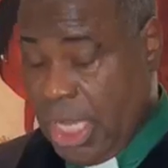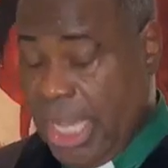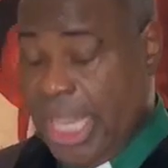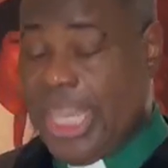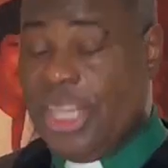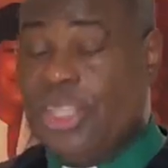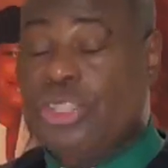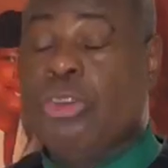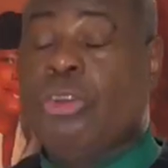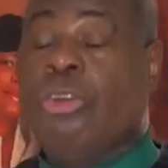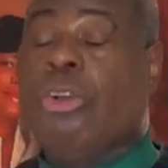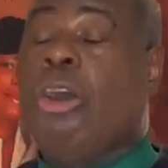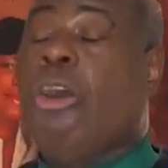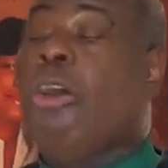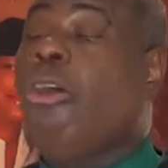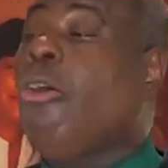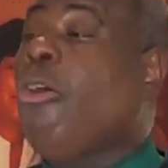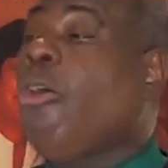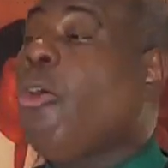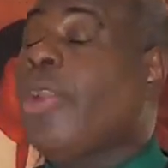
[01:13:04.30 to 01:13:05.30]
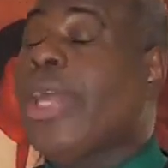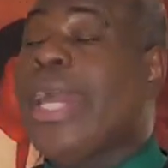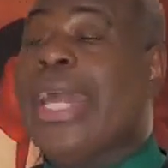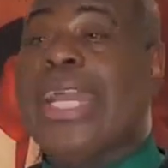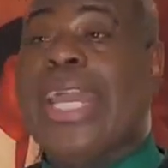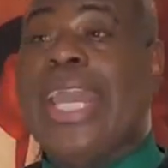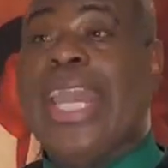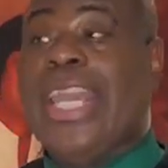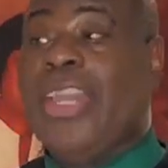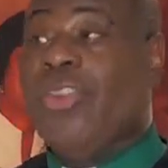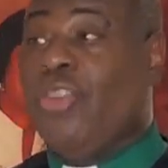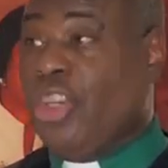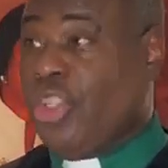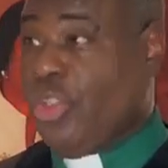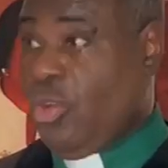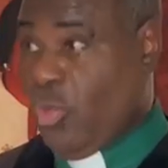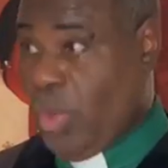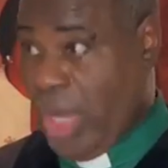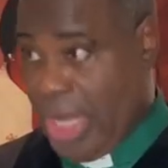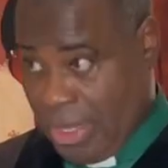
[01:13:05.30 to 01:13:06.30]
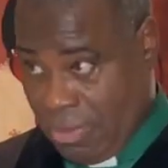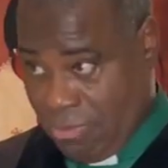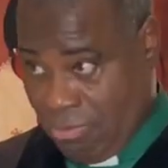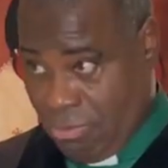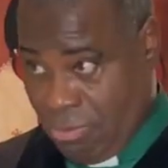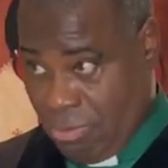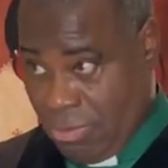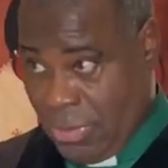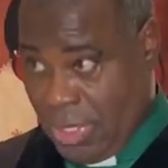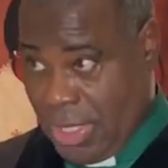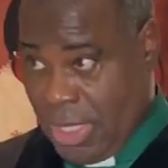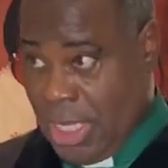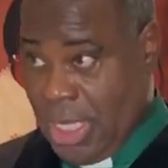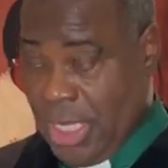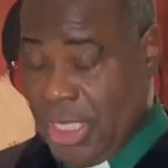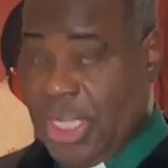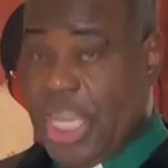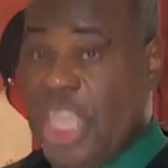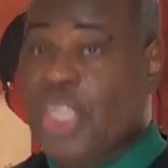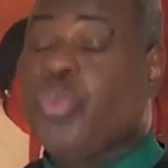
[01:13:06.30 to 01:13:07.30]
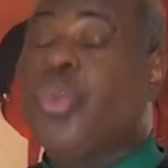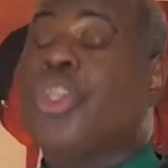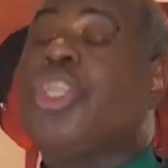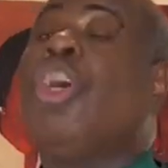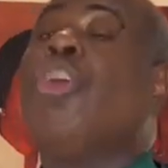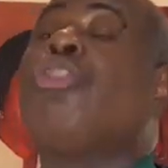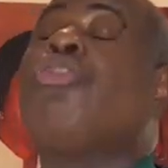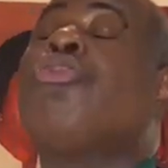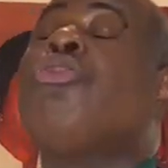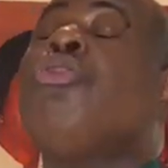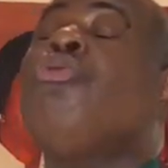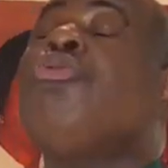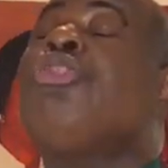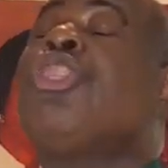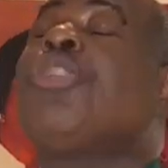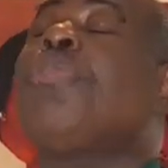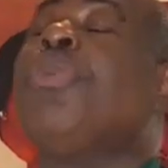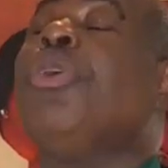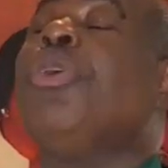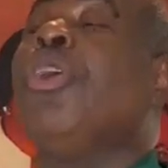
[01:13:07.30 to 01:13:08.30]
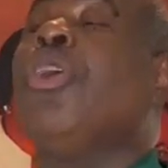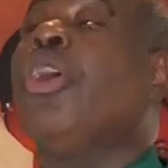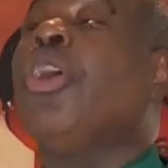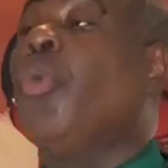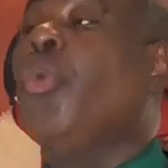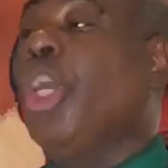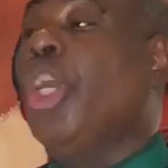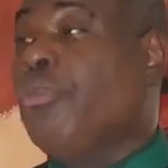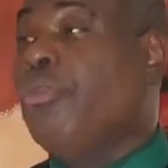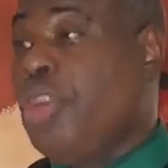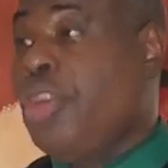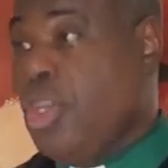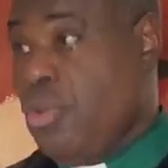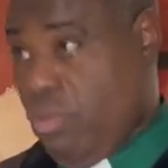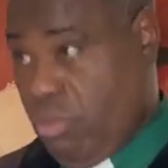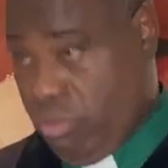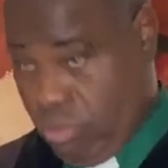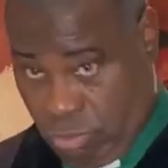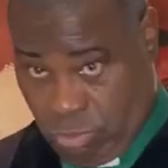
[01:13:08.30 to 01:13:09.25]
and took all that anguish away. That's what the true spirit will do.